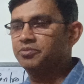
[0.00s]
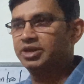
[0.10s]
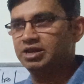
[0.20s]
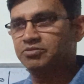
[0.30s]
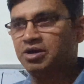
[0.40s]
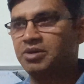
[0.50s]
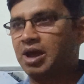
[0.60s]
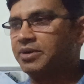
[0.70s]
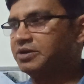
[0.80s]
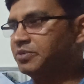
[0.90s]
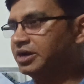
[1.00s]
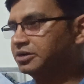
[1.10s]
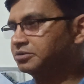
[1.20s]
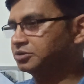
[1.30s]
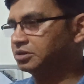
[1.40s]
minimum abatement
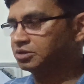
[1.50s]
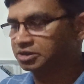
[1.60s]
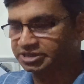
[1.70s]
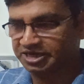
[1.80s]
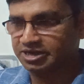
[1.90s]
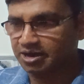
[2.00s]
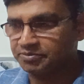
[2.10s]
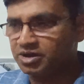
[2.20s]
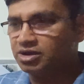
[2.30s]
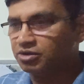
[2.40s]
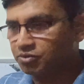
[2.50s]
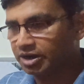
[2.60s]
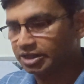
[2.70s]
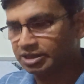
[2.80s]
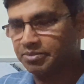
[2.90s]
to the setup,
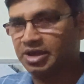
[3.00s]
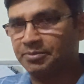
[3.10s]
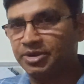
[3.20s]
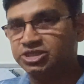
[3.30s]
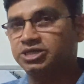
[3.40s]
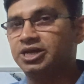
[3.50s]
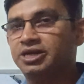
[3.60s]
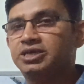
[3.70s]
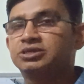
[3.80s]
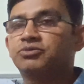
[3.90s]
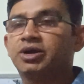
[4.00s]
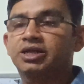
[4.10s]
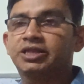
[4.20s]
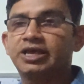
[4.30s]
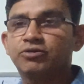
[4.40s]
what are the machineries, what
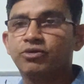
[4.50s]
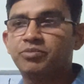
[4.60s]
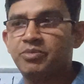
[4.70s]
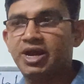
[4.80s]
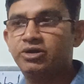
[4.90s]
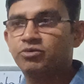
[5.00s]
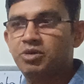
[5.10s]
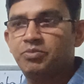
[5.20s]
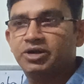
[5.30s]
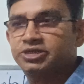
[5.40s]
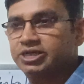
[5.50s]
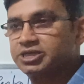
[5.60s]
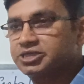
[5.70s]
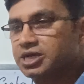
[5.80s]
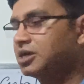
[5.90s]
are the equipment to be
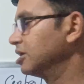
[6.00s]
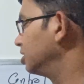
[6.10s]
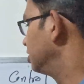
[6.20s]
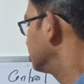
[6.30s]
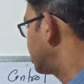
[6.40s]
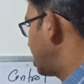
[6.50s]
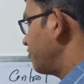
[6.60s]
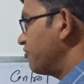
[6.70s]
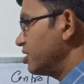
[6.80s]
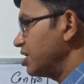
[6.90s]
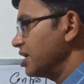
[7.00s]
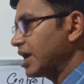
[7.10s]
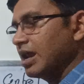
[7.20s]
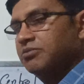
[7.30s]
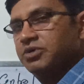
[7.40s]
purchased. So everything
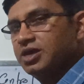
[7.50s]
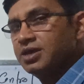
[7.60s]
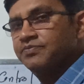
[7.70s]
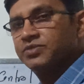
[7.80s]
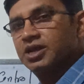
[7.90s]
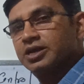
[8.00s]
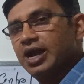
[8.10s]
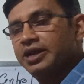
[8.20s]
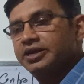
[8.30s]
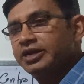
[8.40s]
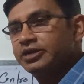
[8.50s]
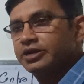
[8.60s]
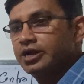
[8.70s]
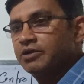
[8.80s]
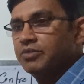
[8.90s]
can be
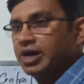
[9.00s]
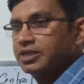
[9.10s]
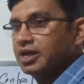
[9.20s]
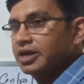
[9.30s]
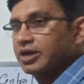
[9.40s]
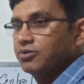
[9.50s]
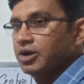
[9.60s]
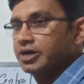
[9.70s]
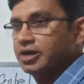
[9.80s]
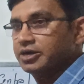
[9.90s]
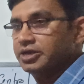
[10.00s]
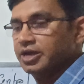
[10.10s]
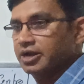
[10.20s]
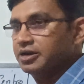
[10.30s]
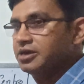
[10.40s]
dictated by the regulator
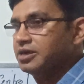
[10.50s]
here.